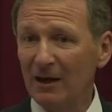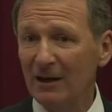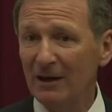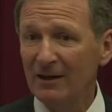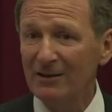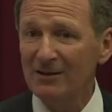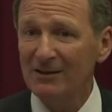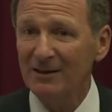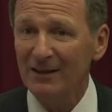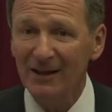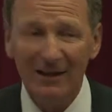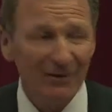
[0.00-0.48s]

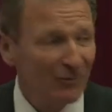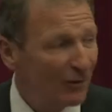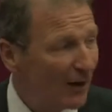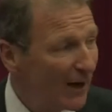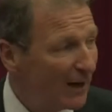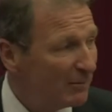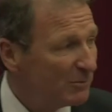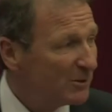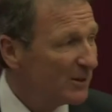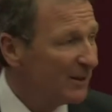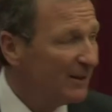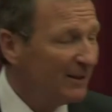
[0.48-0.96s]
Sylvia
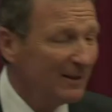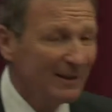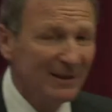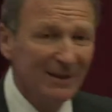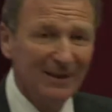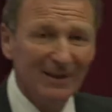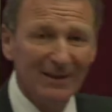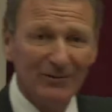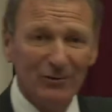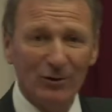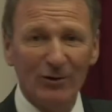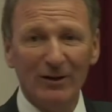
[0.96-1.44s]
Bramson,
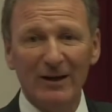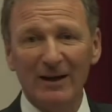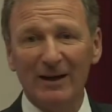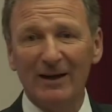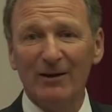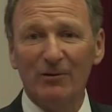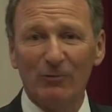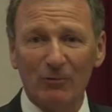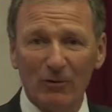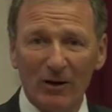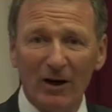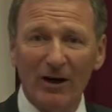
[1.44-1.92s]
who are
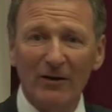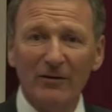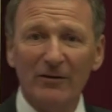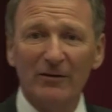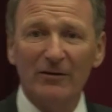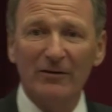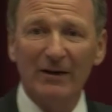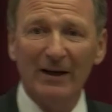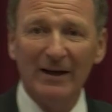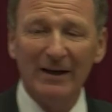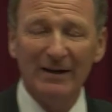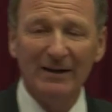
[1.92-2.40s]
here, rather
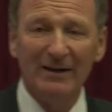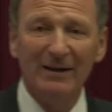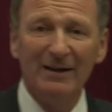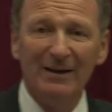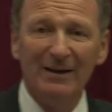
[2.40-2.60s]
than